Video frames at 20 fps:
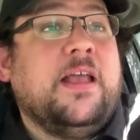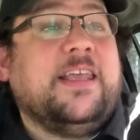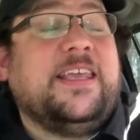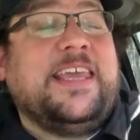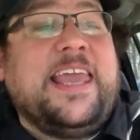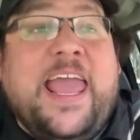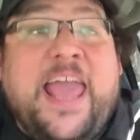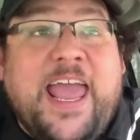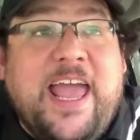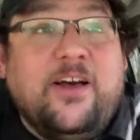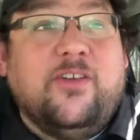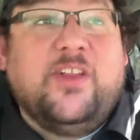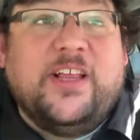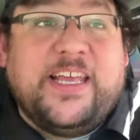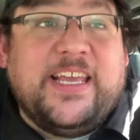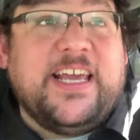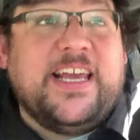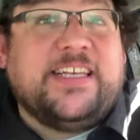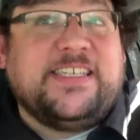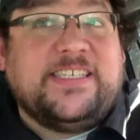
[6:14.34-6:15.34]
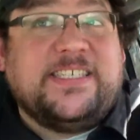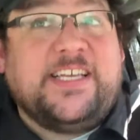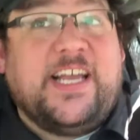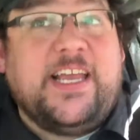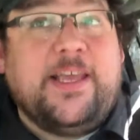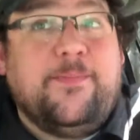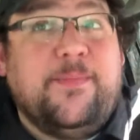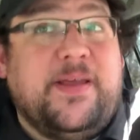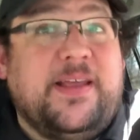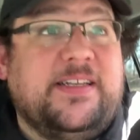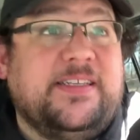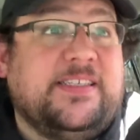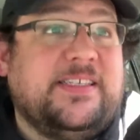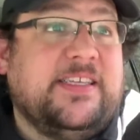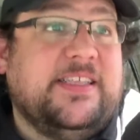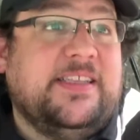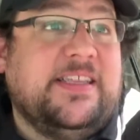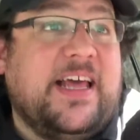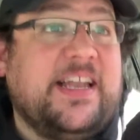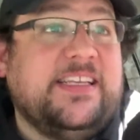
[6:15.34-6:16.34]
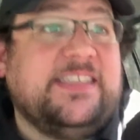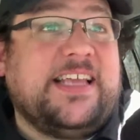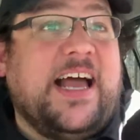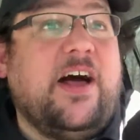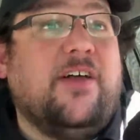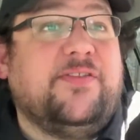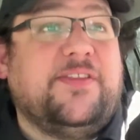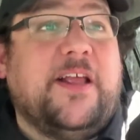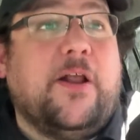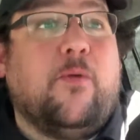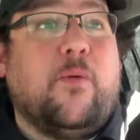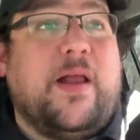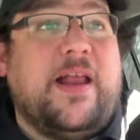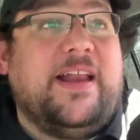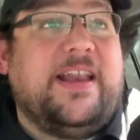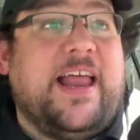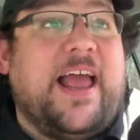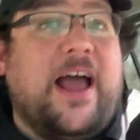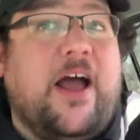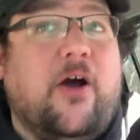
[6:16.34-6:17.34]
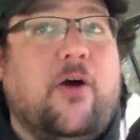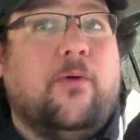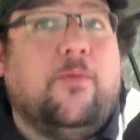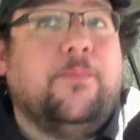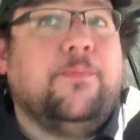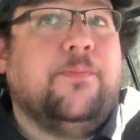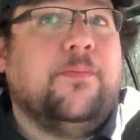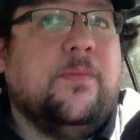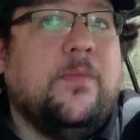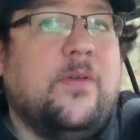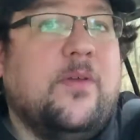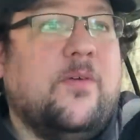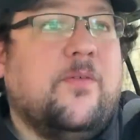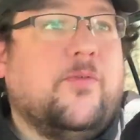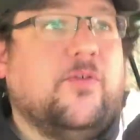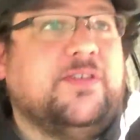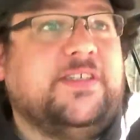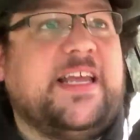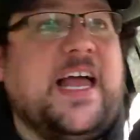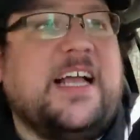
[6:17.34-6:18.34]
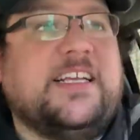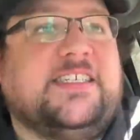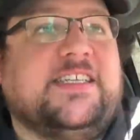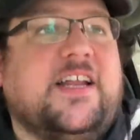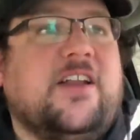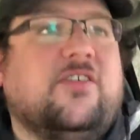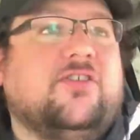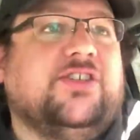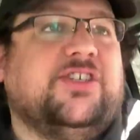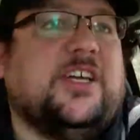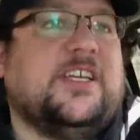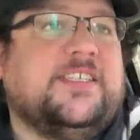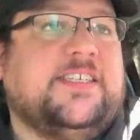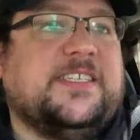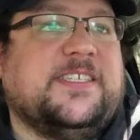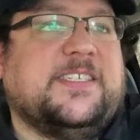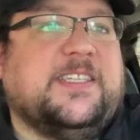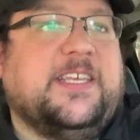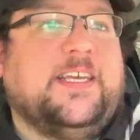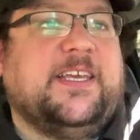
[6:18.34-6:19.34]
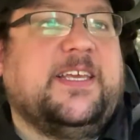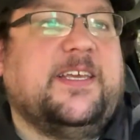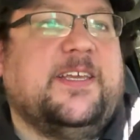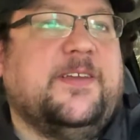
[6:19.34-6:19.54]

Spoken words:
killing excitement that is out there right now for Zack Snyder's Justice League.